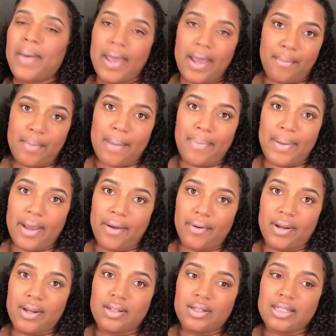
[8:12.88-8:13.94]
my
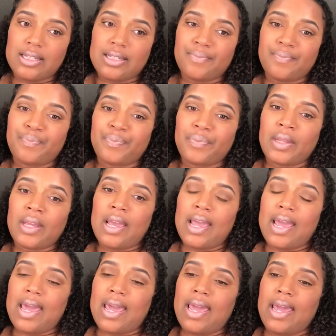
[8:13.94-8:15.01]
parents.
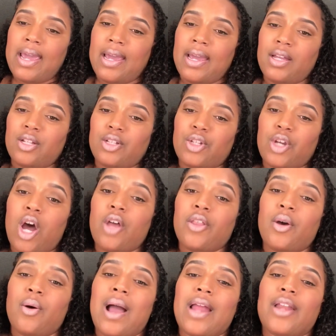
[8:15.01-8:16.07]
And
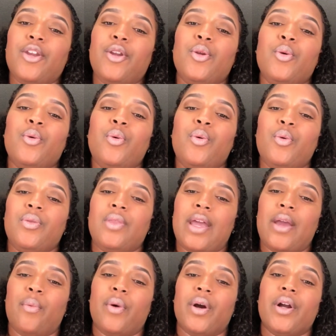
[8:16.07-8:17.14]
although I knew who
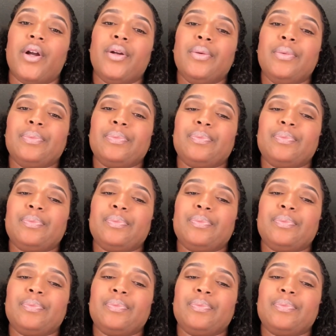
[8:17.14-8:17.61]
they were,